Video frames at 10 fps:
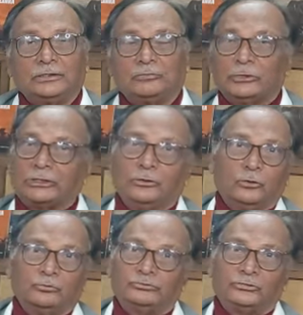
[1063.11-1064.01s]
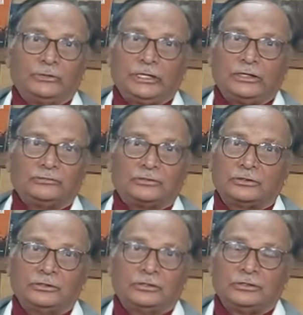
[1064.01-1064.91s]
But their hopes were dashed
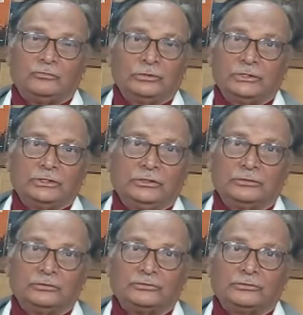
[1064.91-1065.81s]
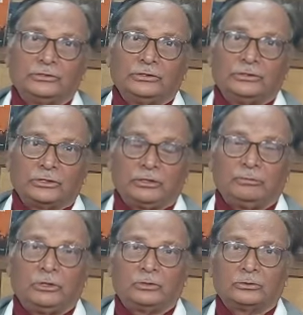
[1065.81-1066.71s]
when the Indians came down.